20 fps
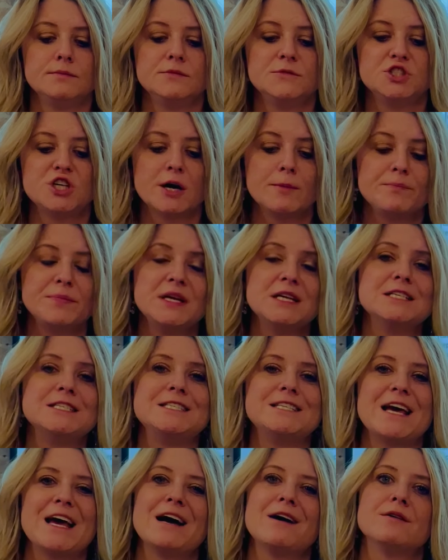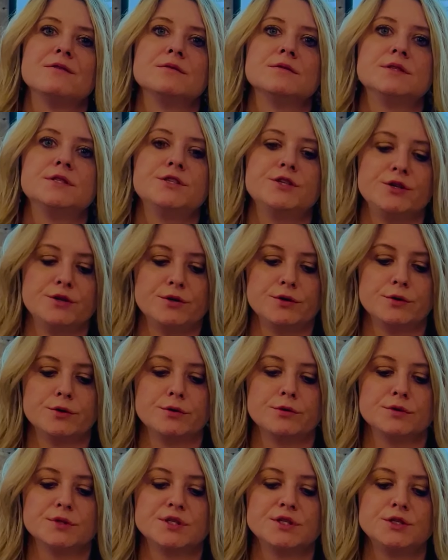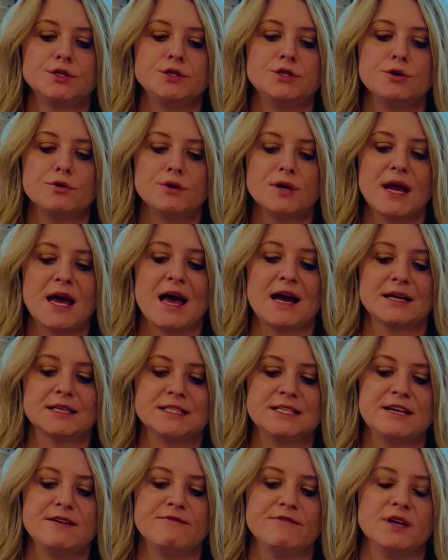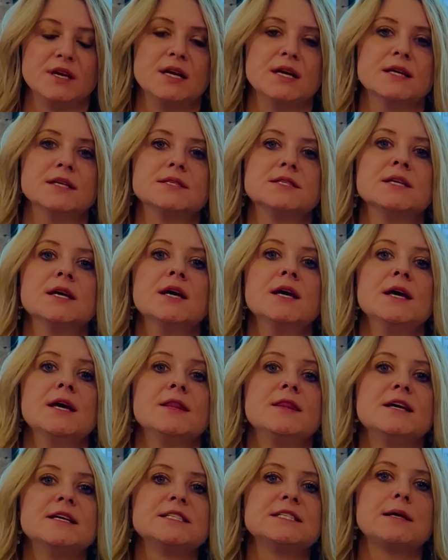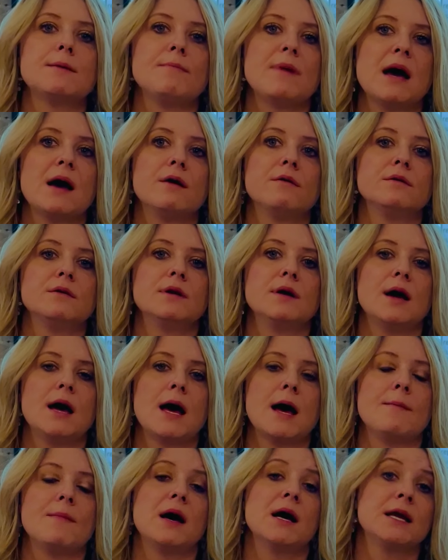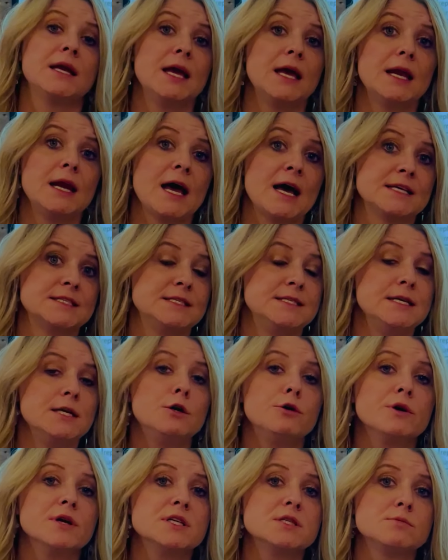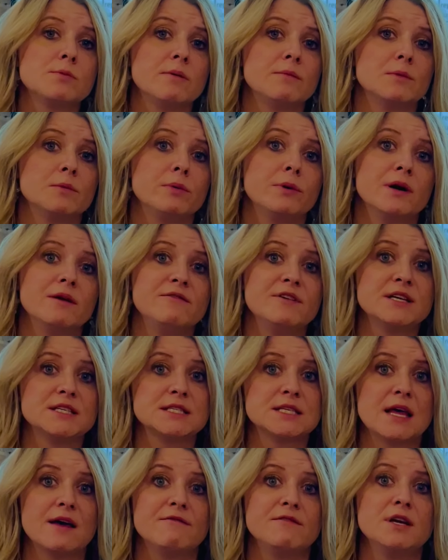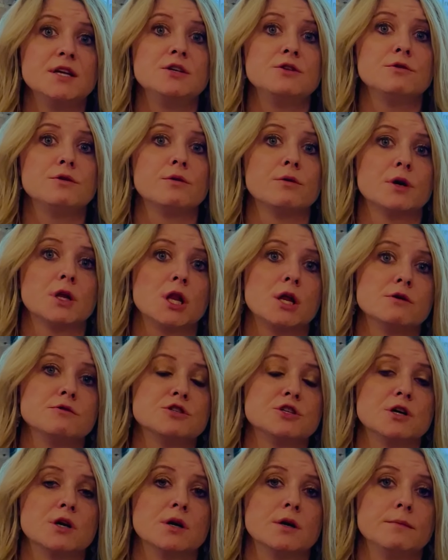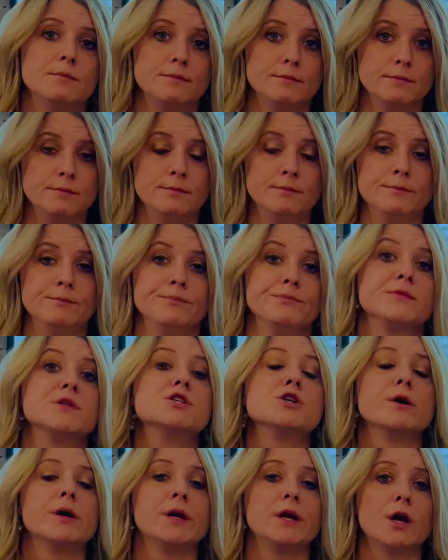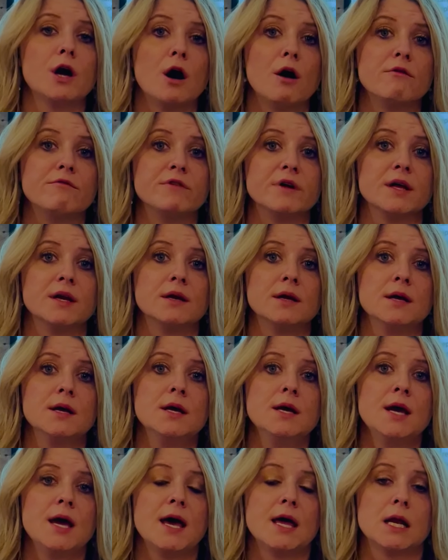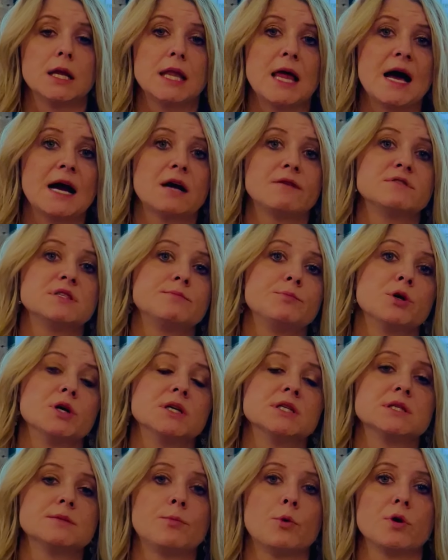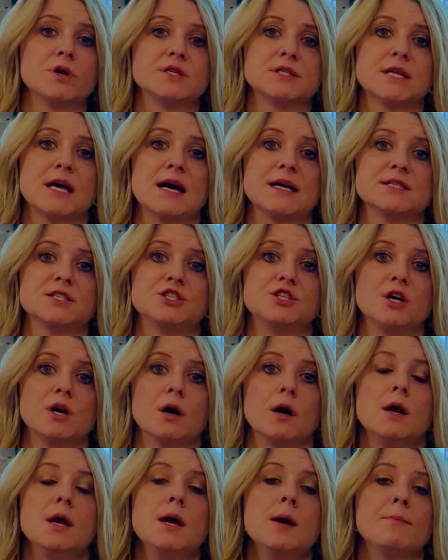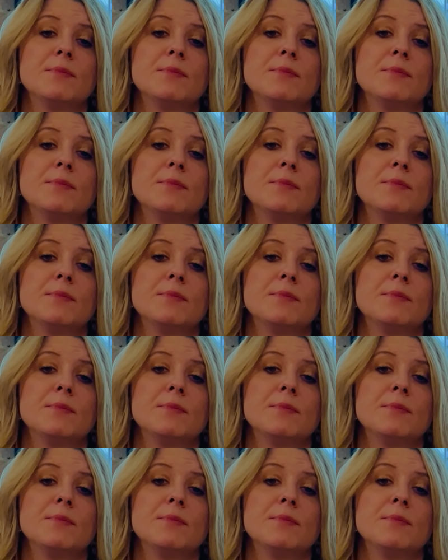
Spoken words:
Jumping down to student activities, this amount, again, has decreased from a previous levy due to a closure during COVID and a lack of spring sports last year.